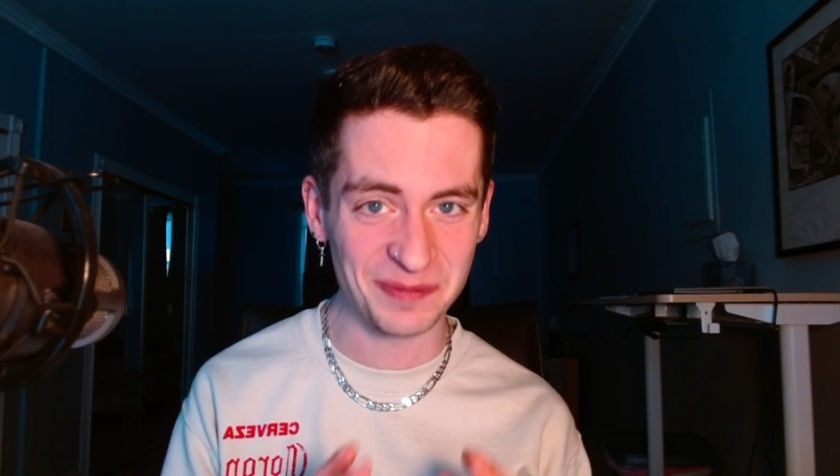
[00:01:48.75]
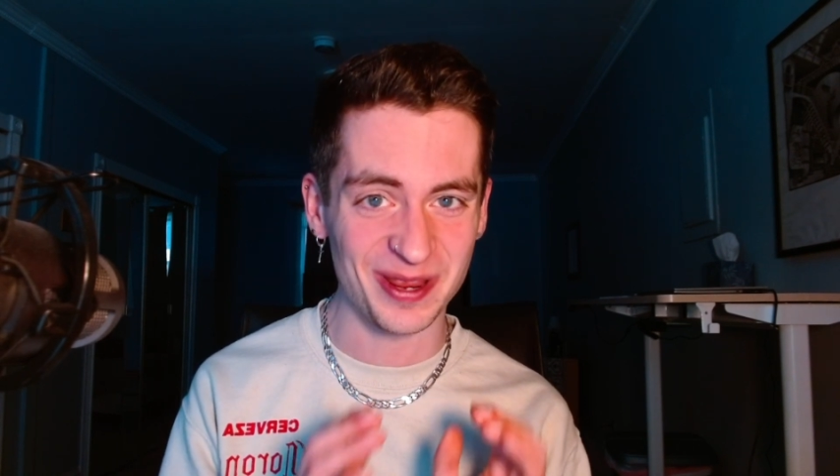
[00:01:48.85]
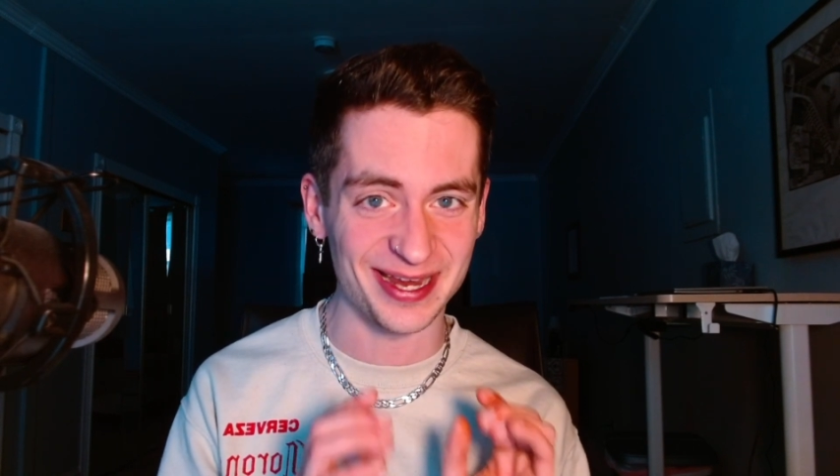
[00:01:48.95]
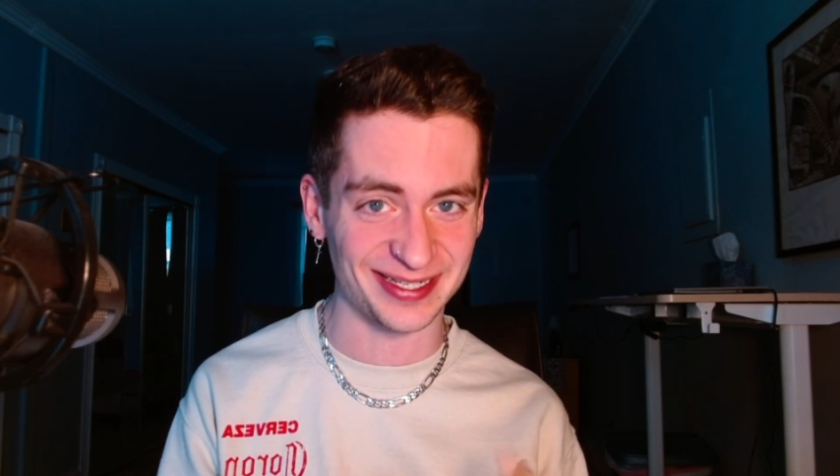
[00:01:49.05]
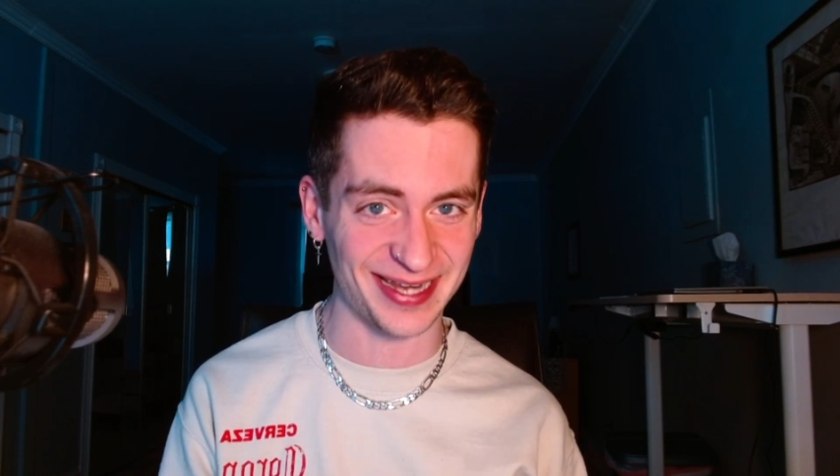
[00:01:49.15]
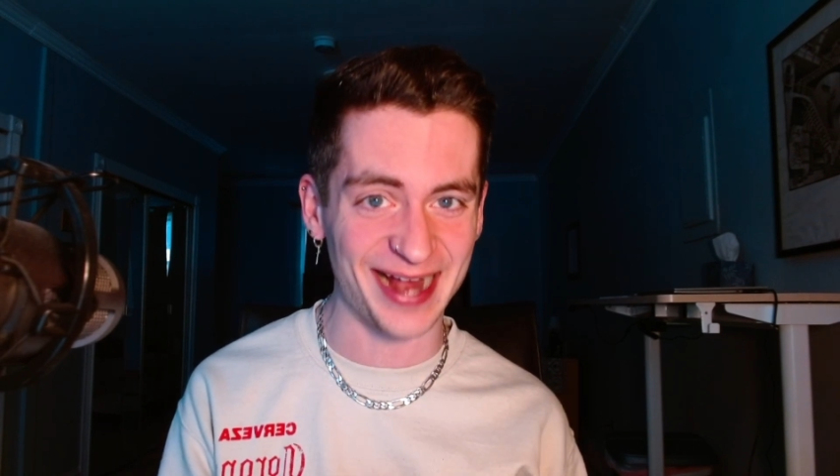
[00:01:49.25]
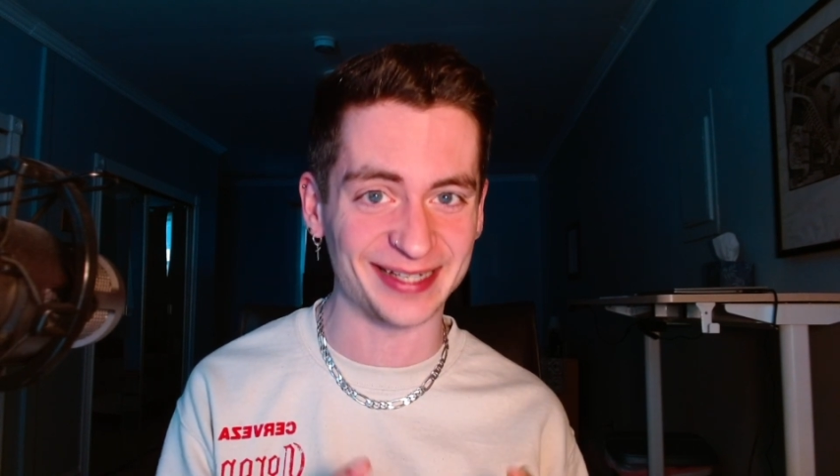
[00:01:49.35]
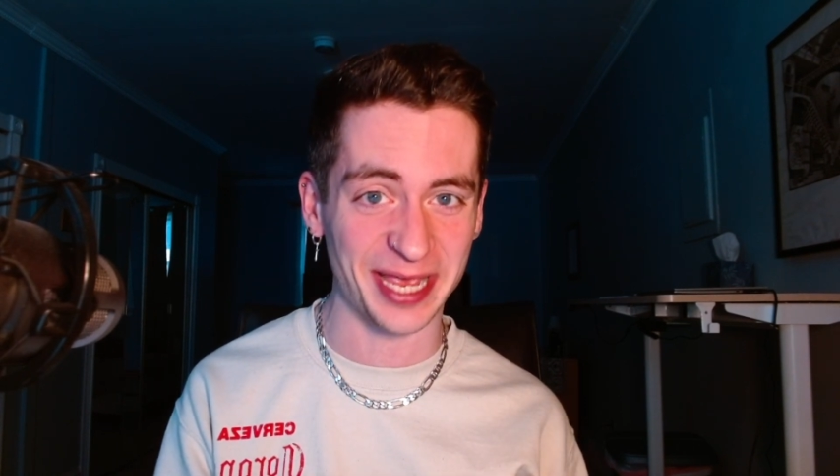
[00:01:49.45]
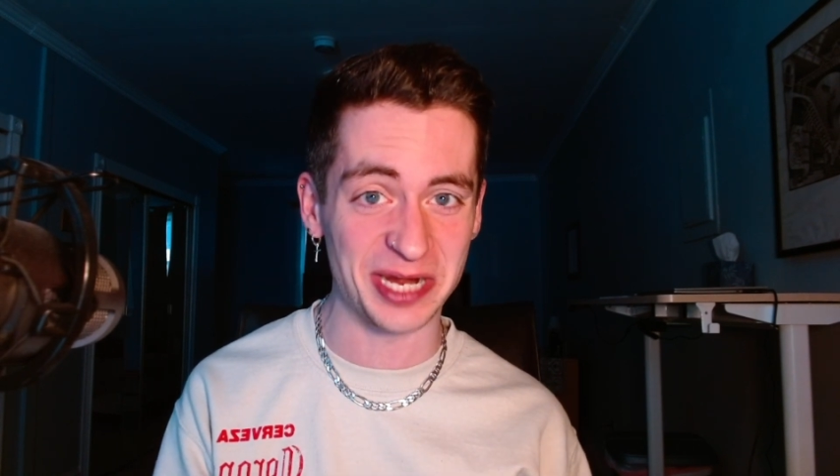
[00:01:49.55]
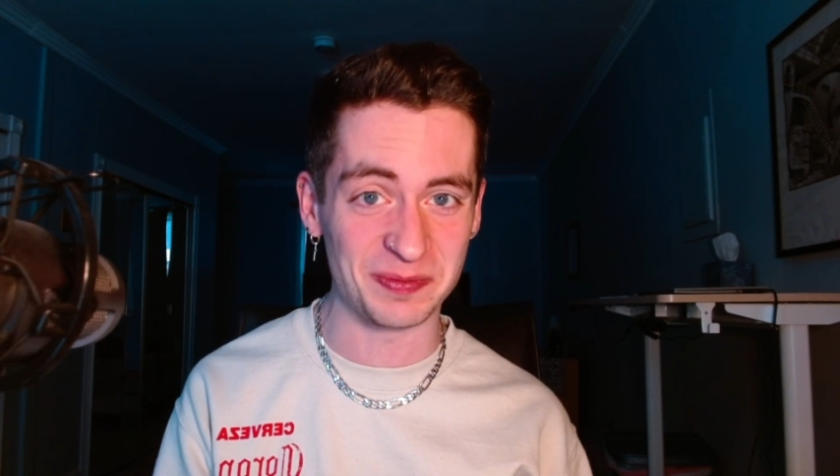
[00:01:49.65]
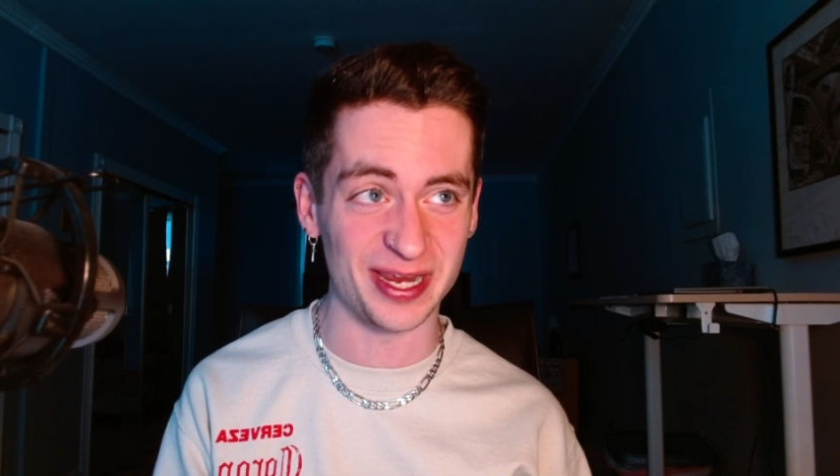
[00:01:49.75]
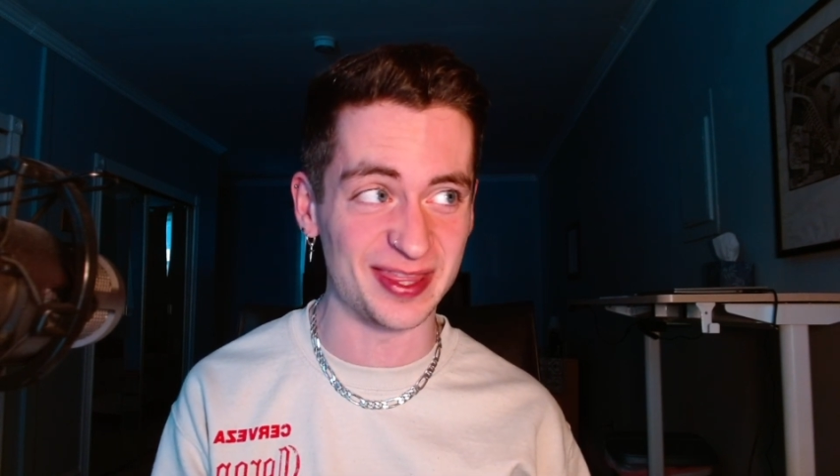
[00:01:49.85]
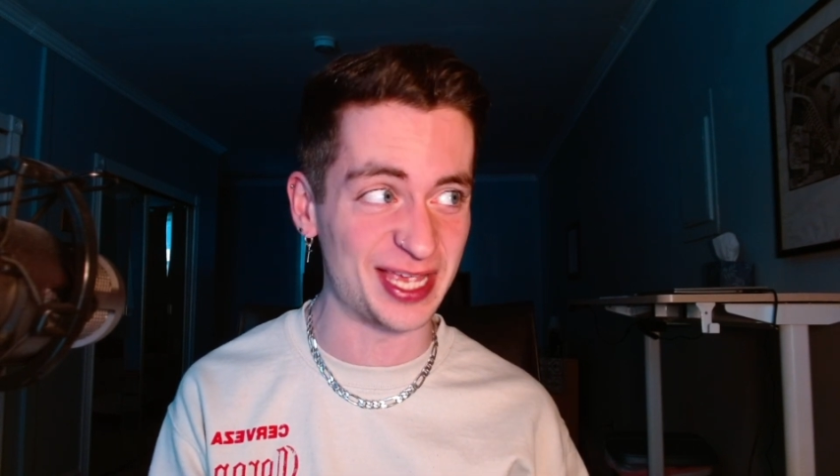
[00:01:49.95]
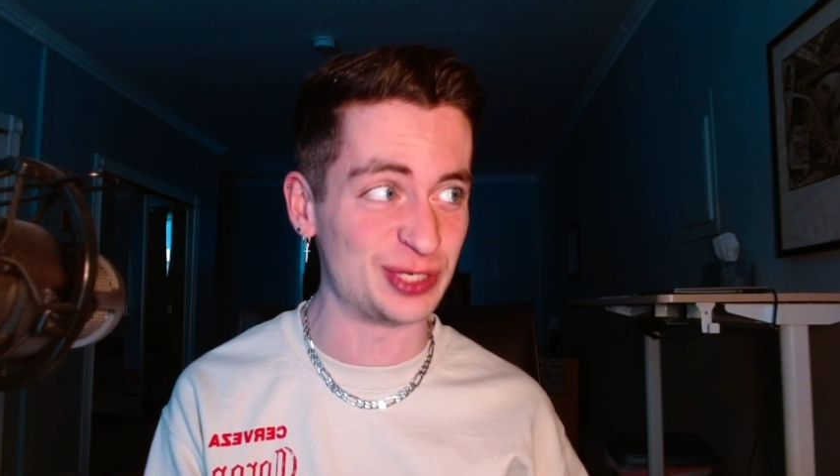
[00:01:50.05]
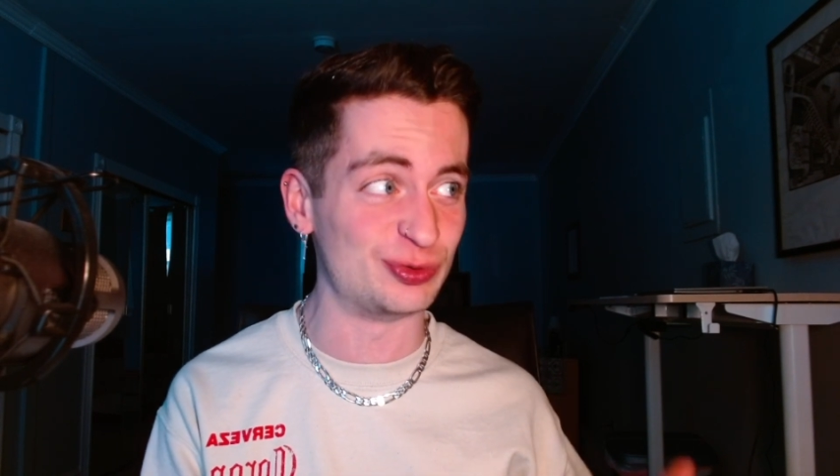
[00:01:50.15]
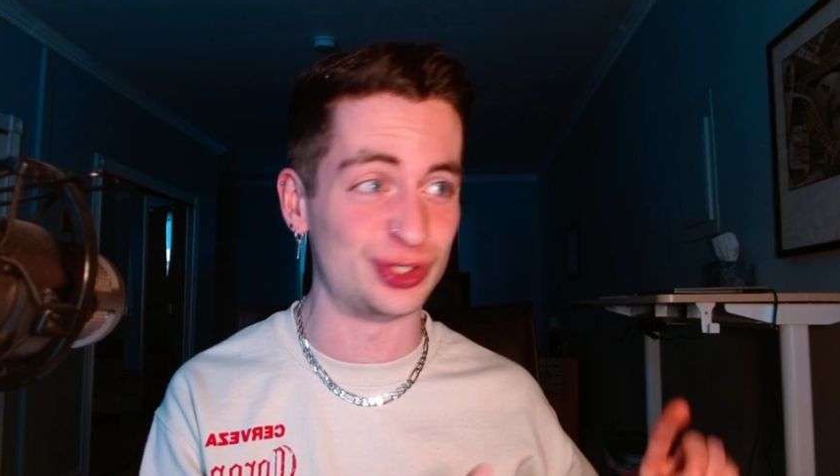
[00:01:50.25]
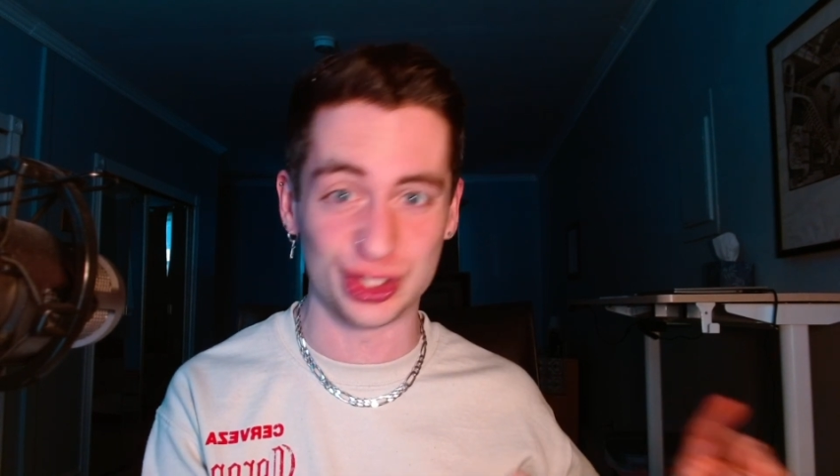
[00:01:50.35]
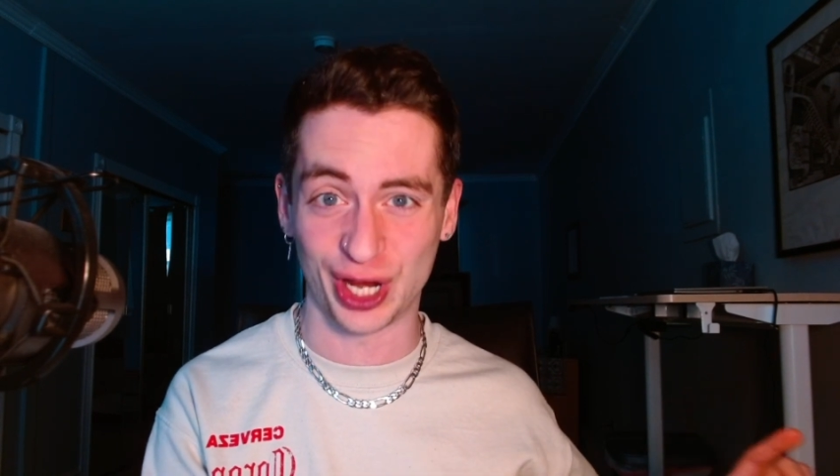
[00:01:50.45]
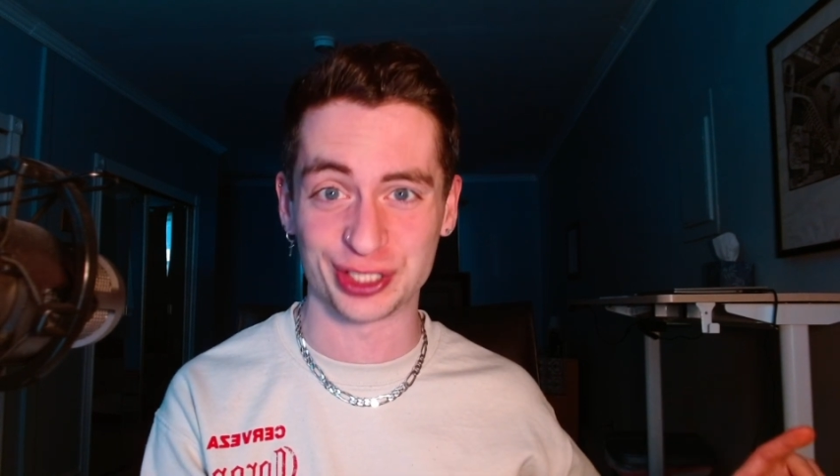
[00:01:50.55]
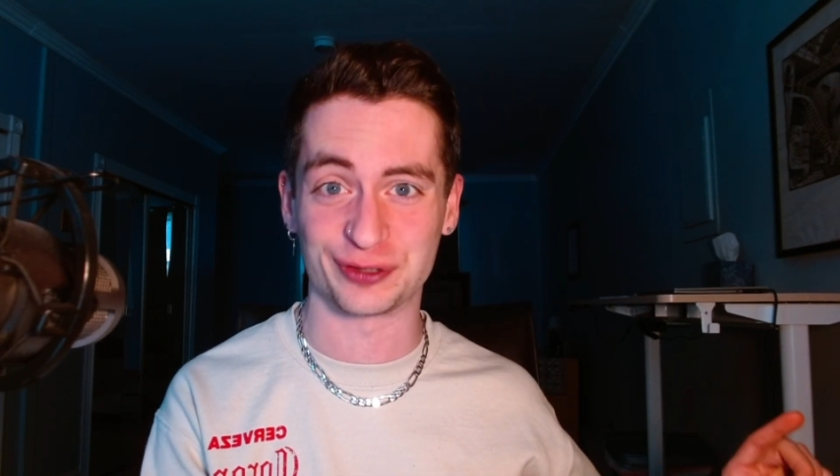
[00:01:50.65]
exact enemy that you
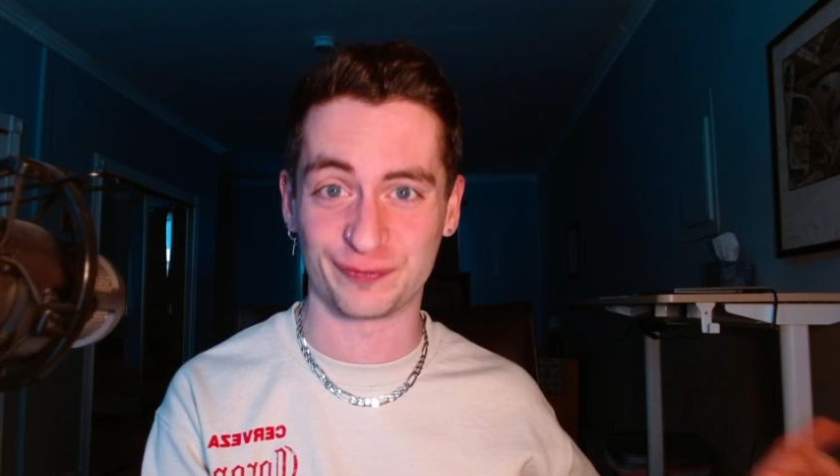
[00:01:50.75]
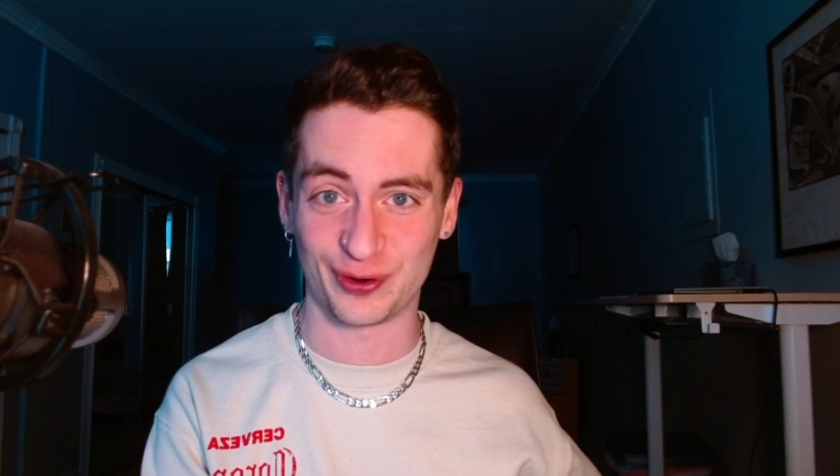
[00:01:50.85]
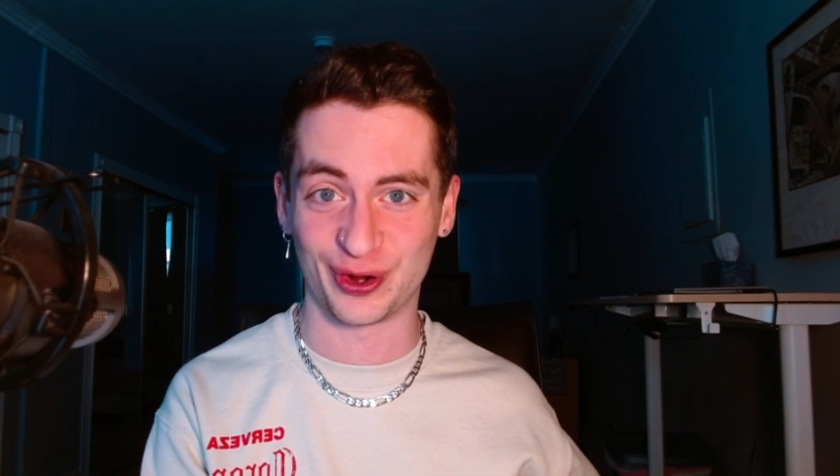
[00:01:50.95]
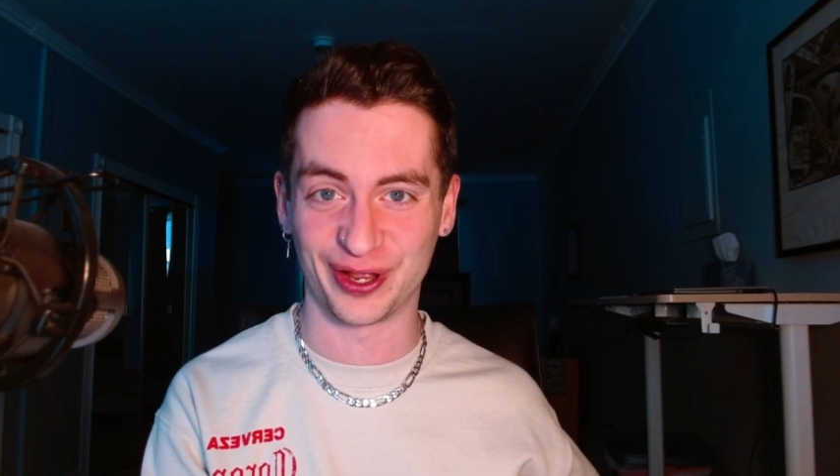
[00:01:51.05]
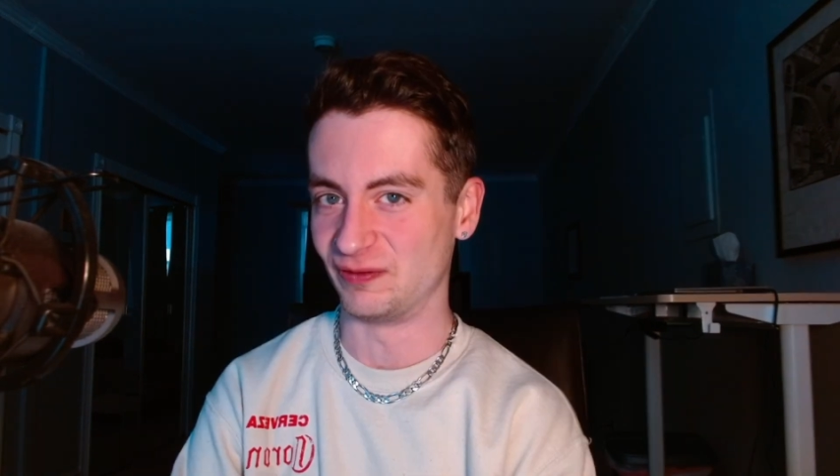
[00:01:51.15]
just fought.